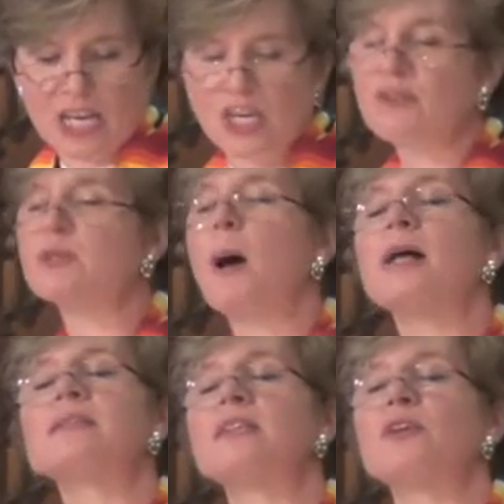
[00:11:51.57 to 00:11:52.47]
She
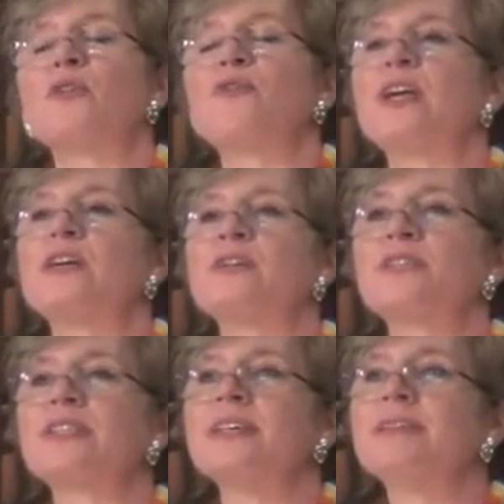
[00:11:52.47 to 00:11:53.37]
responds to their
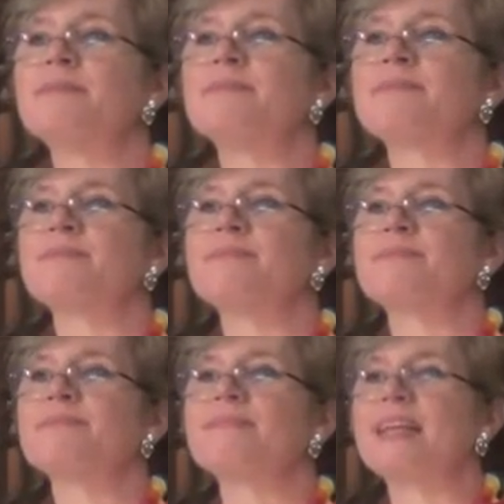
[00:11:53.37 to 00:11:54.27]
fears
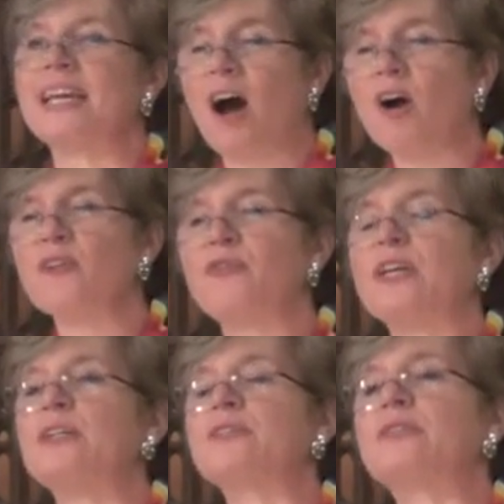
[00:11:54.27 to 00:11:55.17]
and our
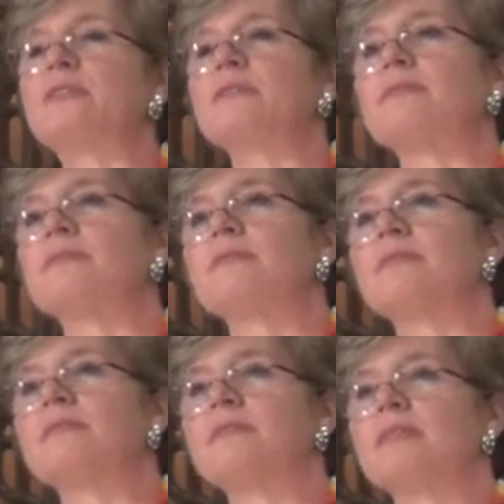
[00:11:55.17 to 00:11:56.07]
fears,
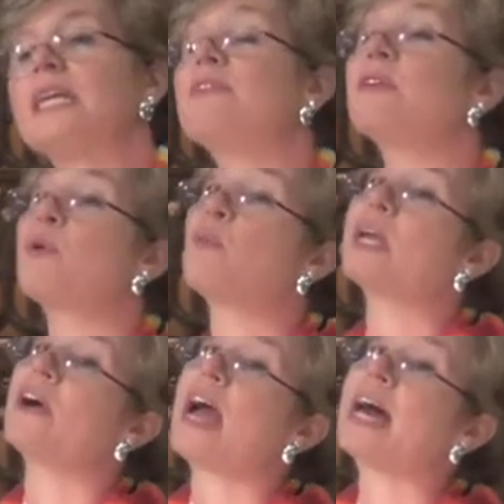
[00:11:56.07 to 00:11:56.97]
even when
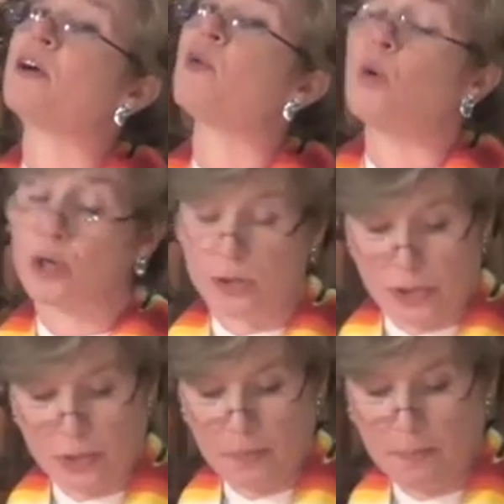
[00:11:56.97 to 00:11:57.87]
we are at our
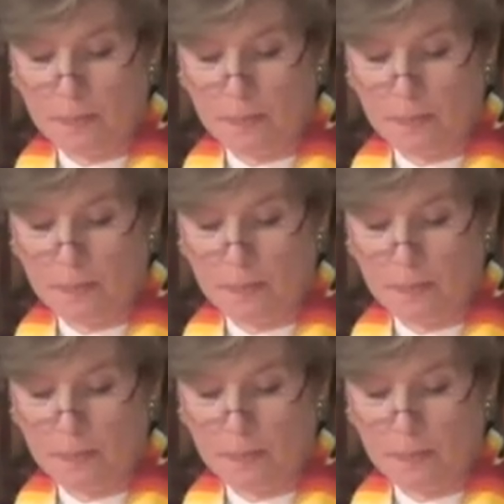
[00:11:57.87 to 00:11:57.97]
worst.